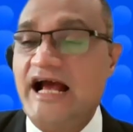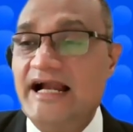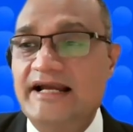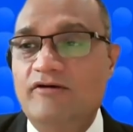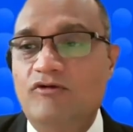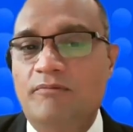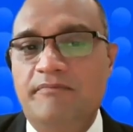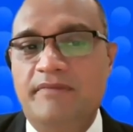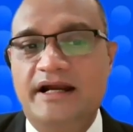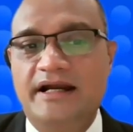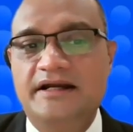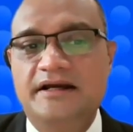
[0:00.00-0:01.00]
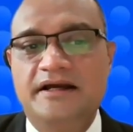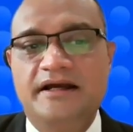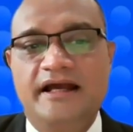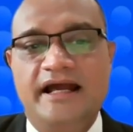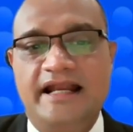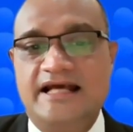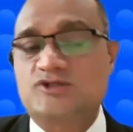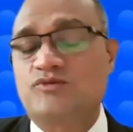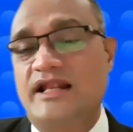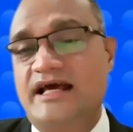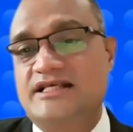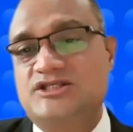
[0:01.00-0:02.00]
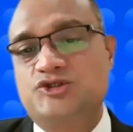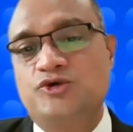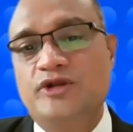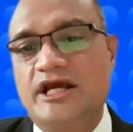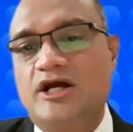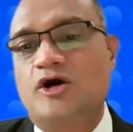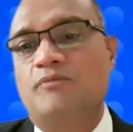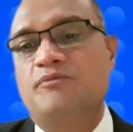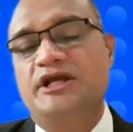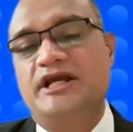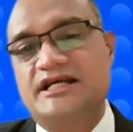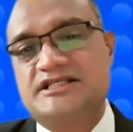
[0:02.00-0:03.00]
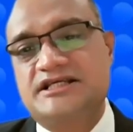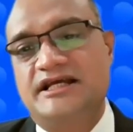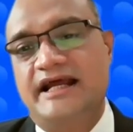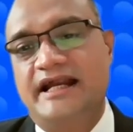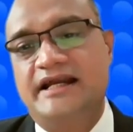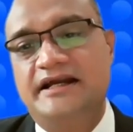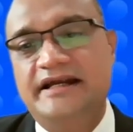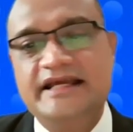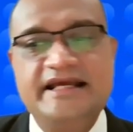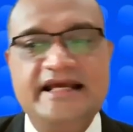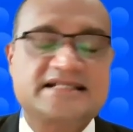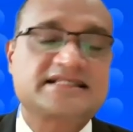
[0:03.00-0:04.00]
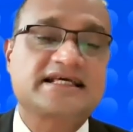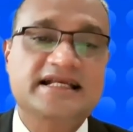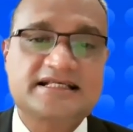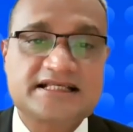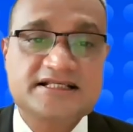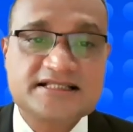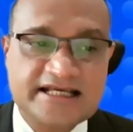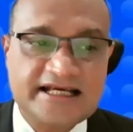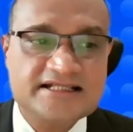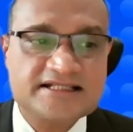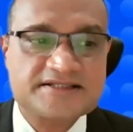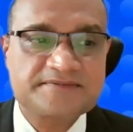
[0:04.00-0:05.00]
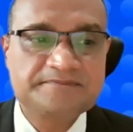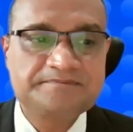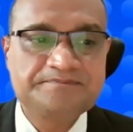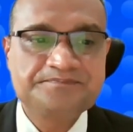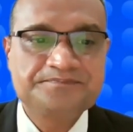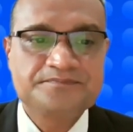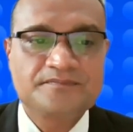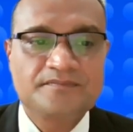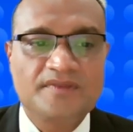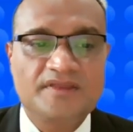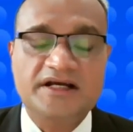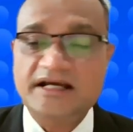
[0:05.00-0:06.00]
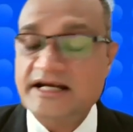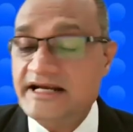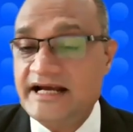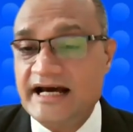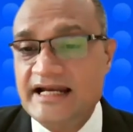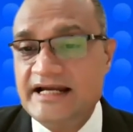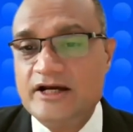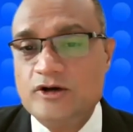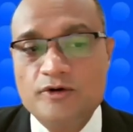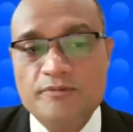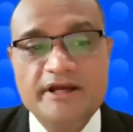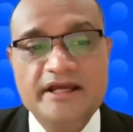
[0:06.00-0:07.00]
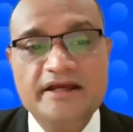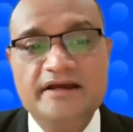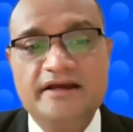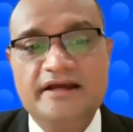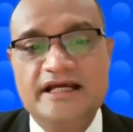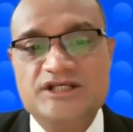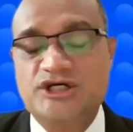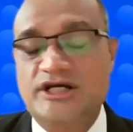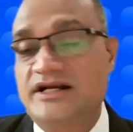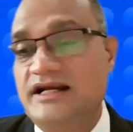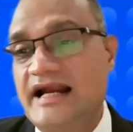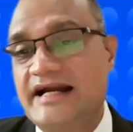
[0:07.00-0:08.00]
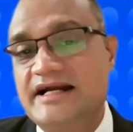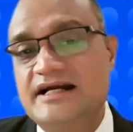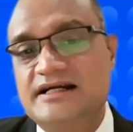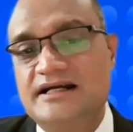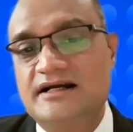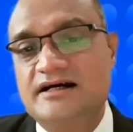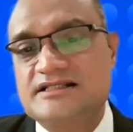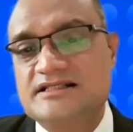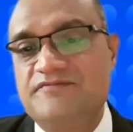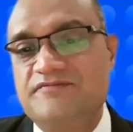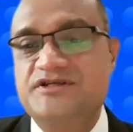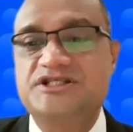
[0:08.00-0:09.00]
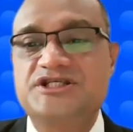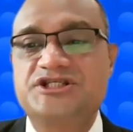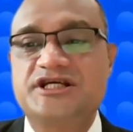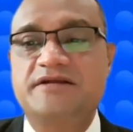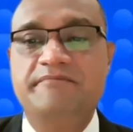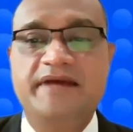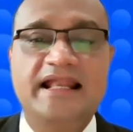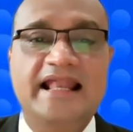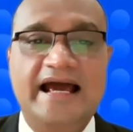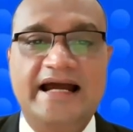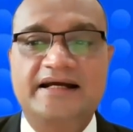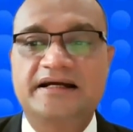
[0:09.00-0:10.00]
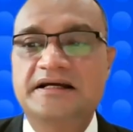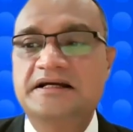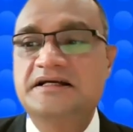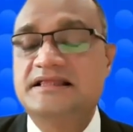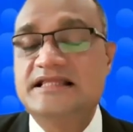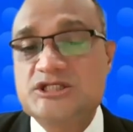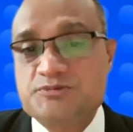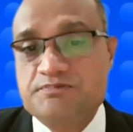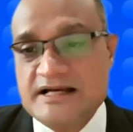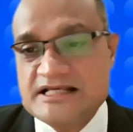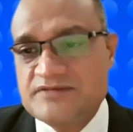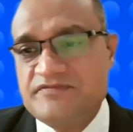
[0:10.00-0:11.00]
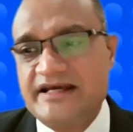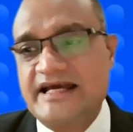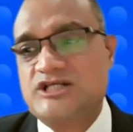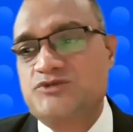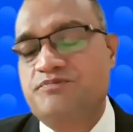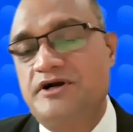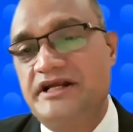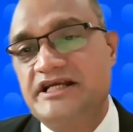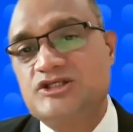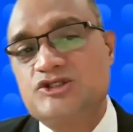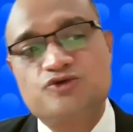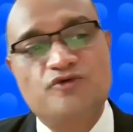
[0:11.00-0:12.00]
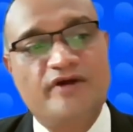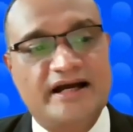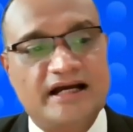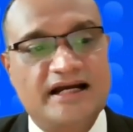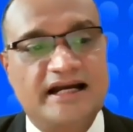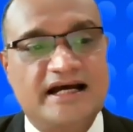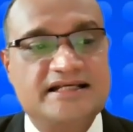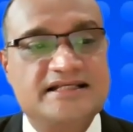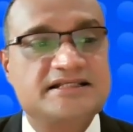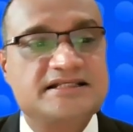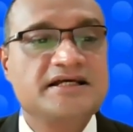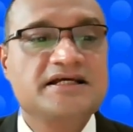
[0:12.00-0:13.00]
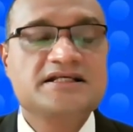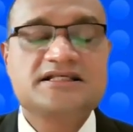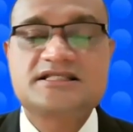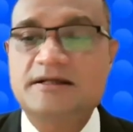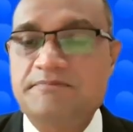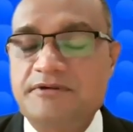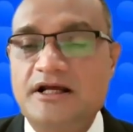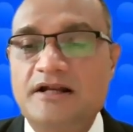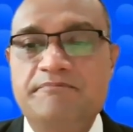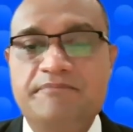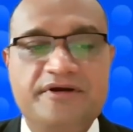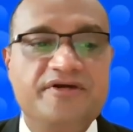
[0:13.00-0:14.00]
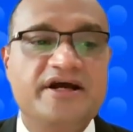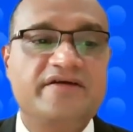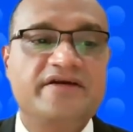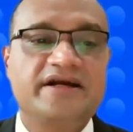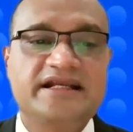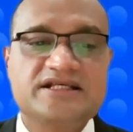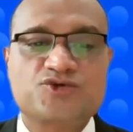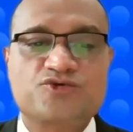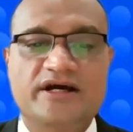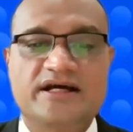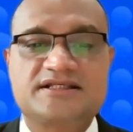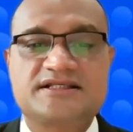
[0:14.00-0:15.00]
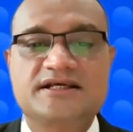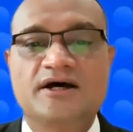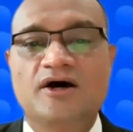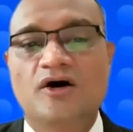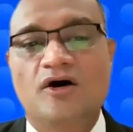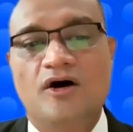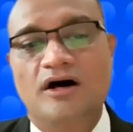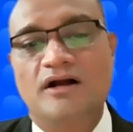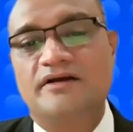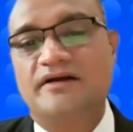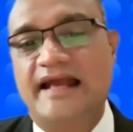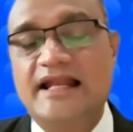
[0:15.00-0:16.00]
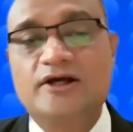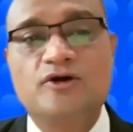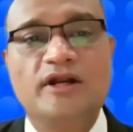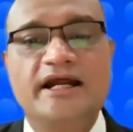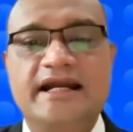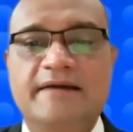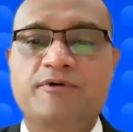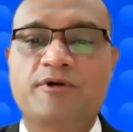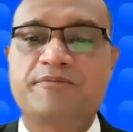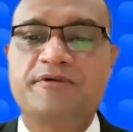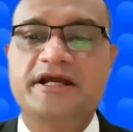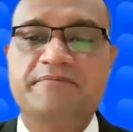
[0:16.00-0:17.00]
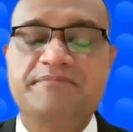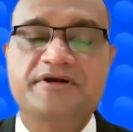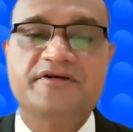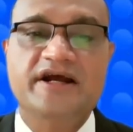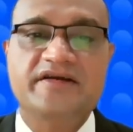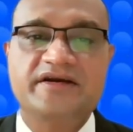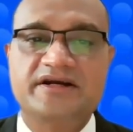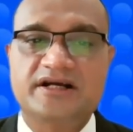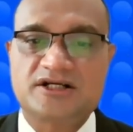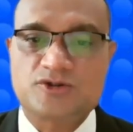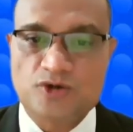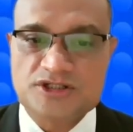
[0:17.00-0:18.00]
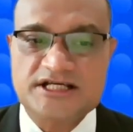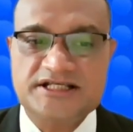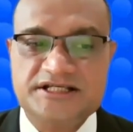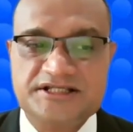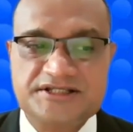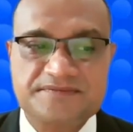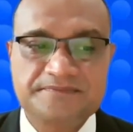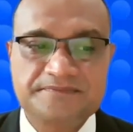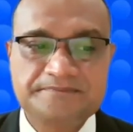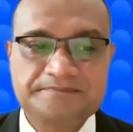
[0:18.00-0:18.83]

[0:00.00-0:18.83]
child development, and as well as unique communication and de escalation skills. The criticality could be a general adult nurse and physician may lack the specific expertise to recognize subtle pediatric distress or calculate appropriate pediatric drug dosages.